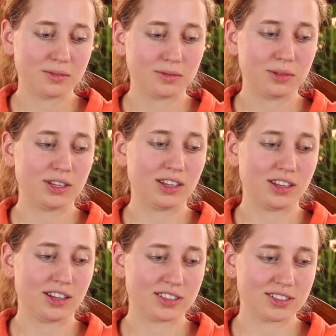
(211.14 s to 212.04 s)
we ate
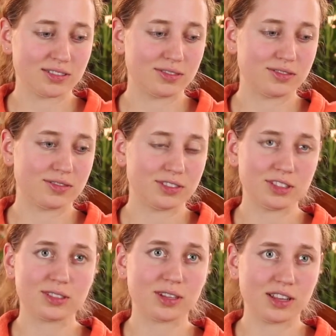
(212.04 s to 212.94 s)
lots of
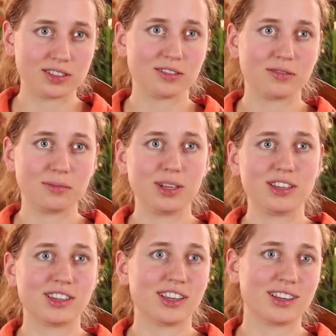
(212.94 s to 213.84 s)

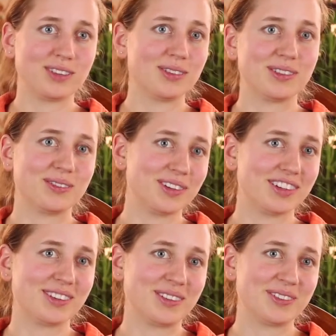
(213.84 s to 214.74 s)
meat that you
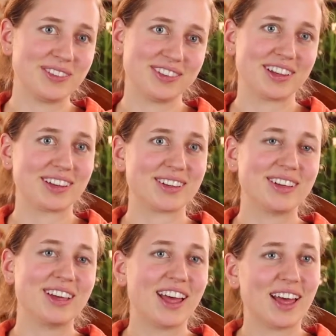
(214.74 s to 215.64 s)
wouldn't, or like
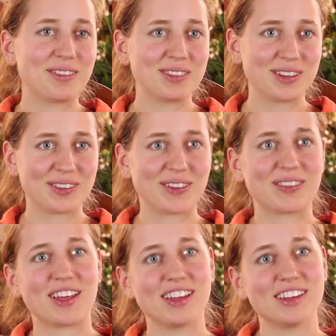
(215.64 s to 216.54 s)
I would never have
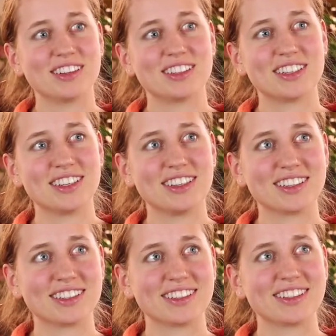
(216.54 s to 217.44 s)
thought to
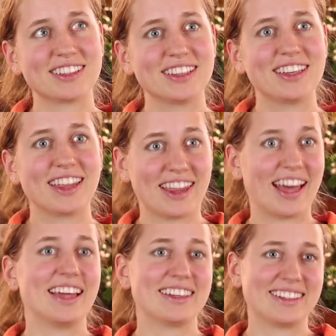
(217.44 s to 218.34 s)
eat
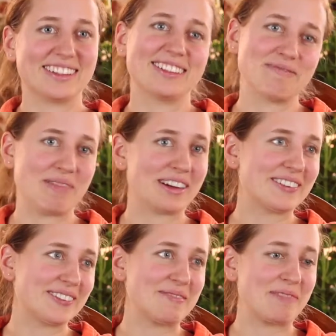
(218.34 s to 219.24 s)
that part
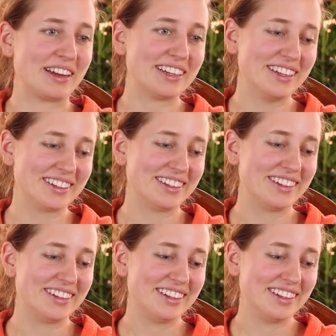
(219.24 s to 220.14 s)
of the body.
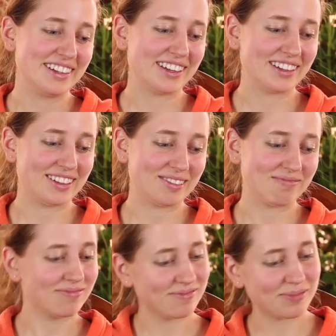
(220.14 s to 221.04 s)

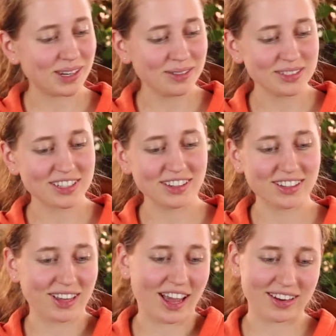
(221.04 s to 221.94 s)
But it was good
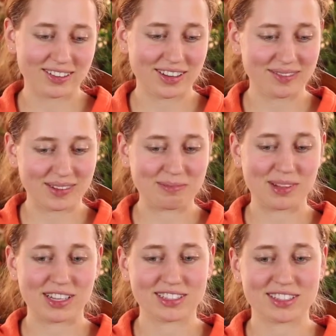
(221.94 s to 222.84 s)
that I don't have
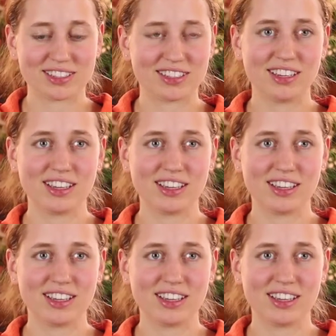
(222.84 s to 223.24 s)
complaints.